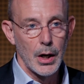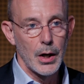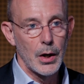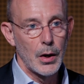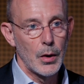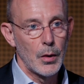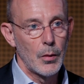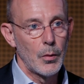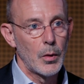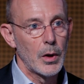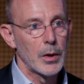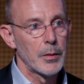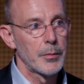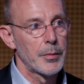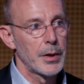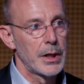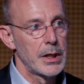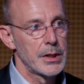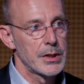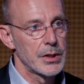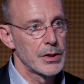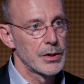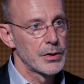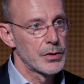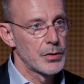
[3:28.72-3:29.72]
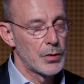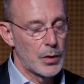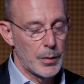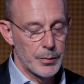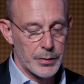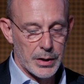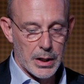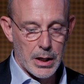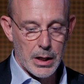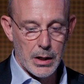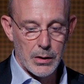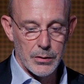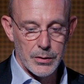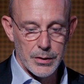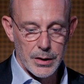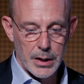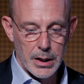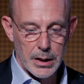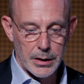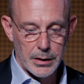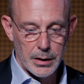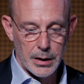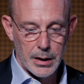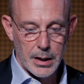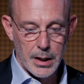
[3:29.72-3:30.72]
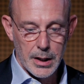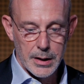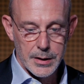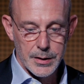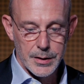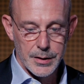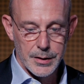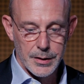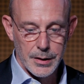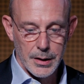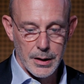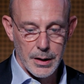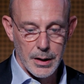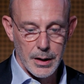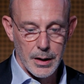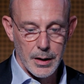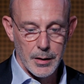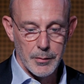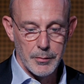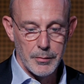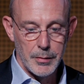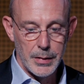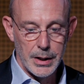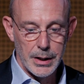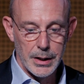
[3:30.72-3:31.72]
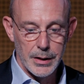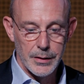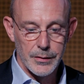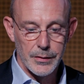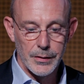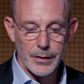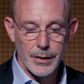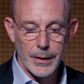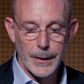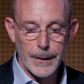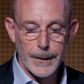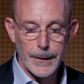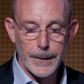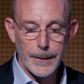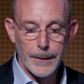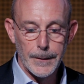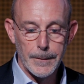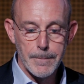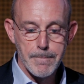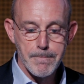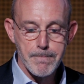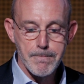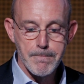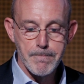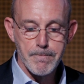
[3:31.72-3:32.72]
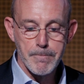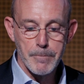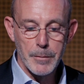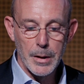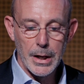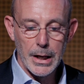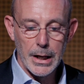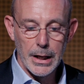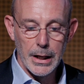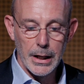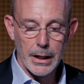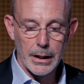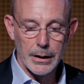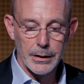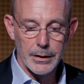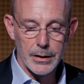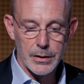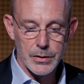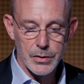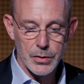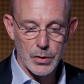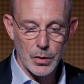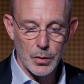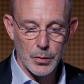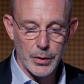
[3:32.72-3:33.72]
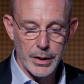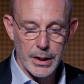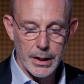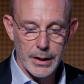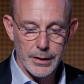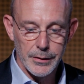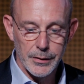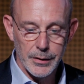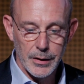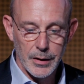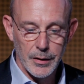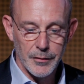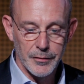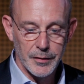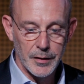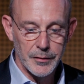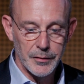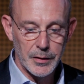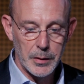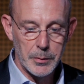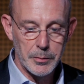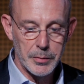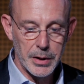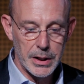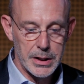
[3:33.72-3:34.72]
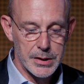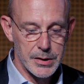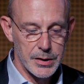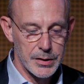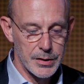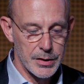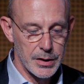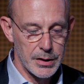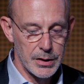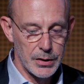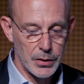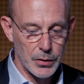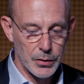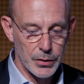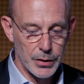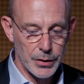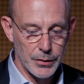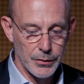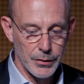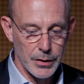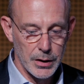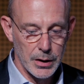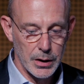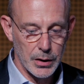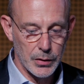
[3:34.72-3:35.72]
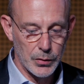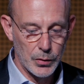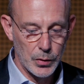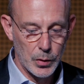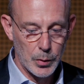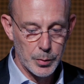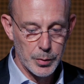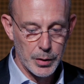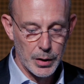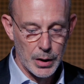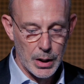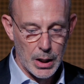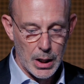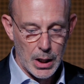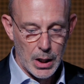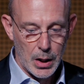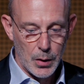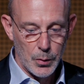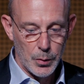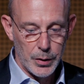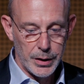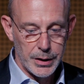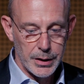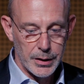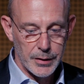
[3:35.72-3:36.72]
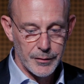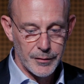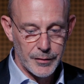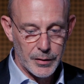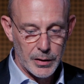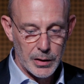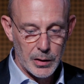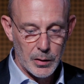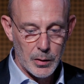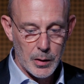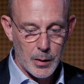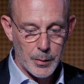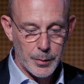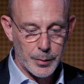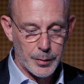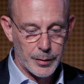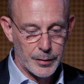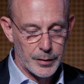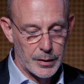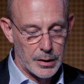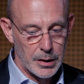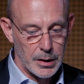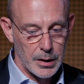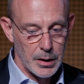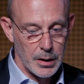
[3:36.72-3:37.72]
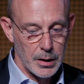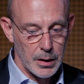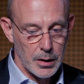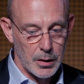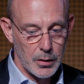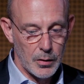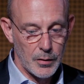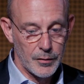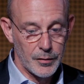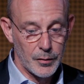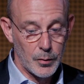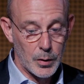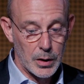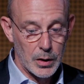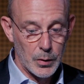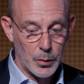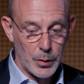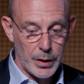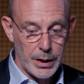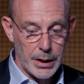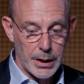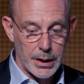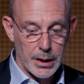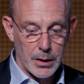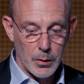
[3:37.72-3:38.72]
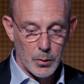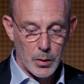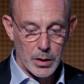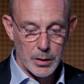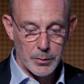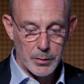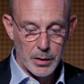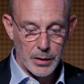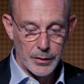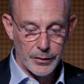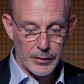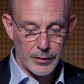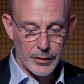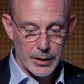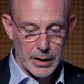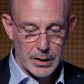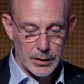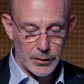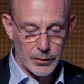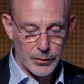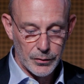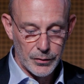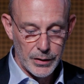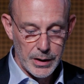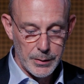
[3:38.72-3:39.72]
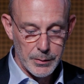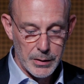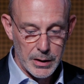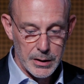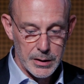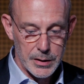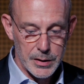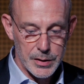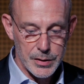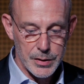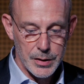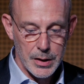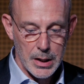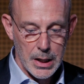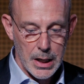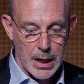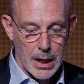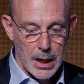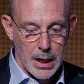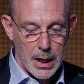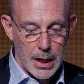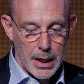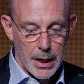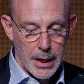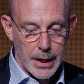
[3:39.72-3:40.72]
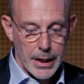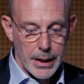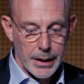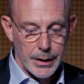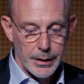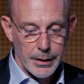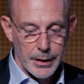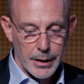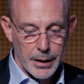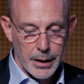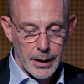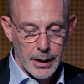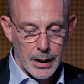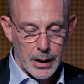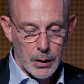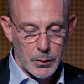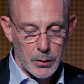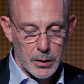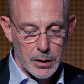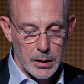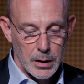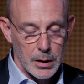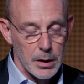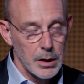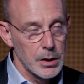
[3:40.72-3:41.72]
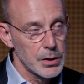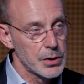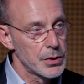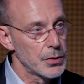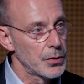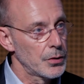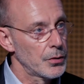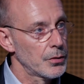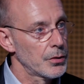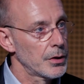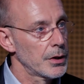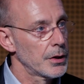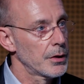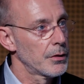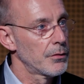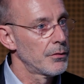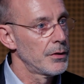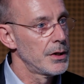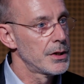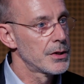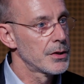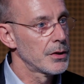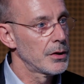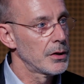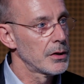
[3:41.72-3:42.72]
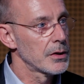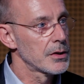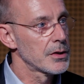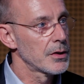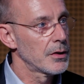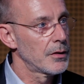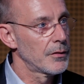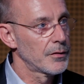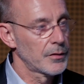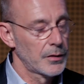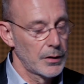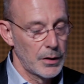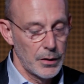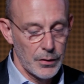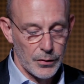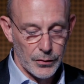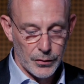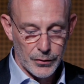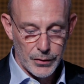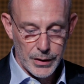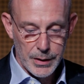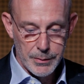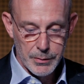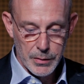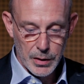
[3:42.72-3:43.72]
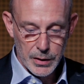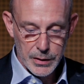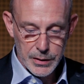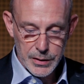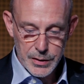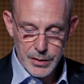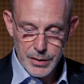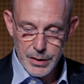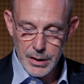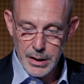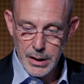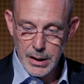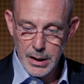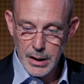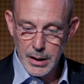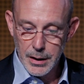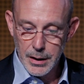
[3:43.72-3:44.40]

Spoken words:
1 patient dropped out at the last minute, and so we had 15 patients in the other group. We did follow-up of 1 week, 1 month, and 3 months. And I will show the results of the 3 months